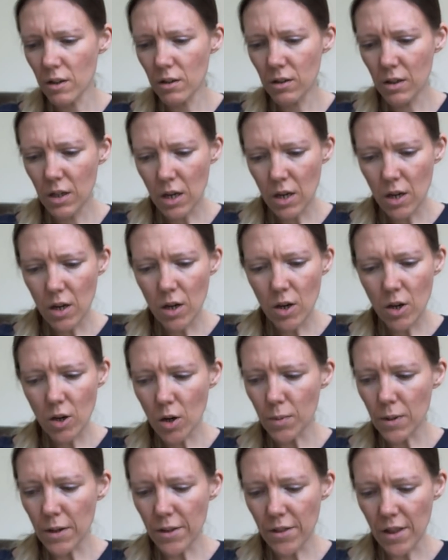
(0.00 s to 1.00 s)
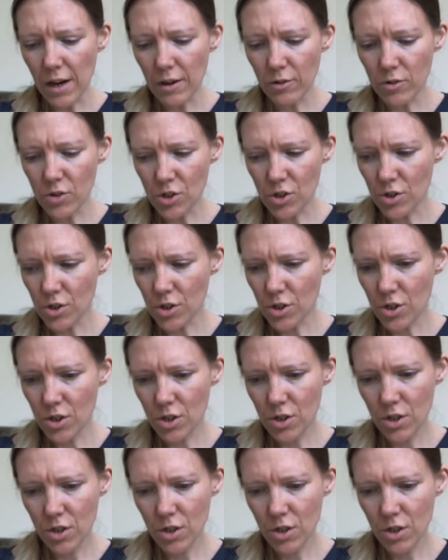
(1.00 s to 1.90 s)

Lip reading: A couple of thousand.